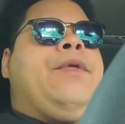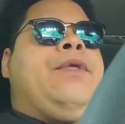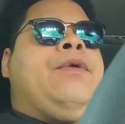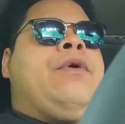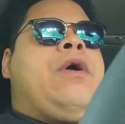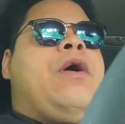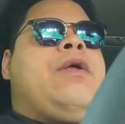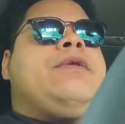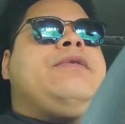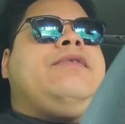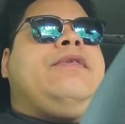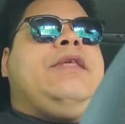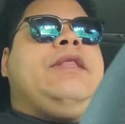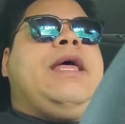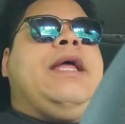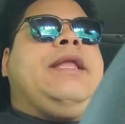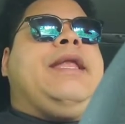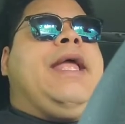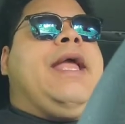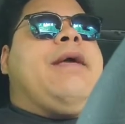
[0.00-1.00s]
you go to see,
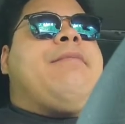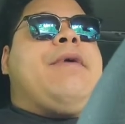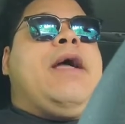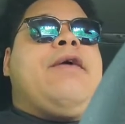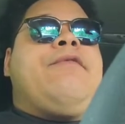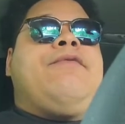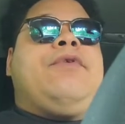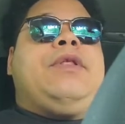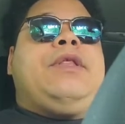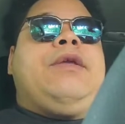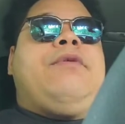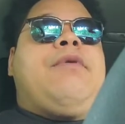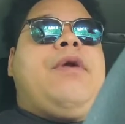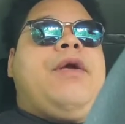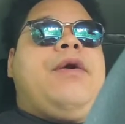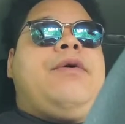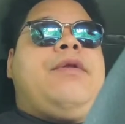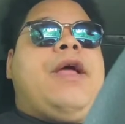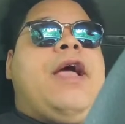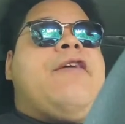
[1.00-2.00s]
like, damn, I've really
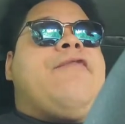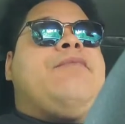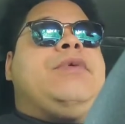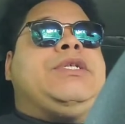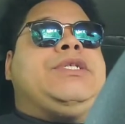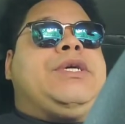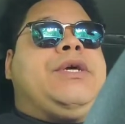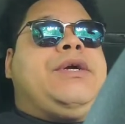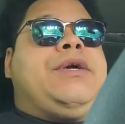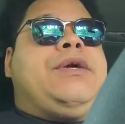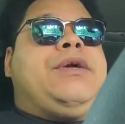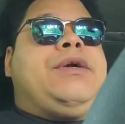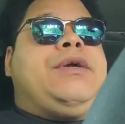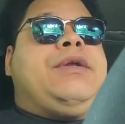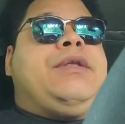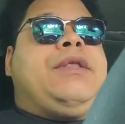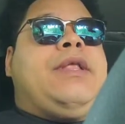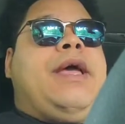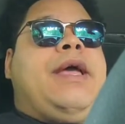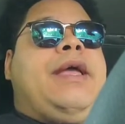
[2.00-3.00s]
grown, I've
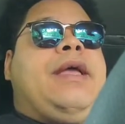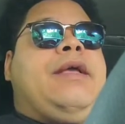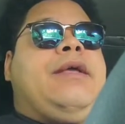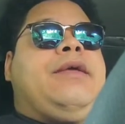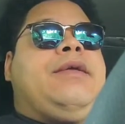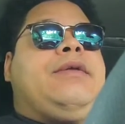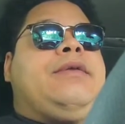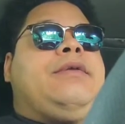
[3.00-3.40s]
matured. Like,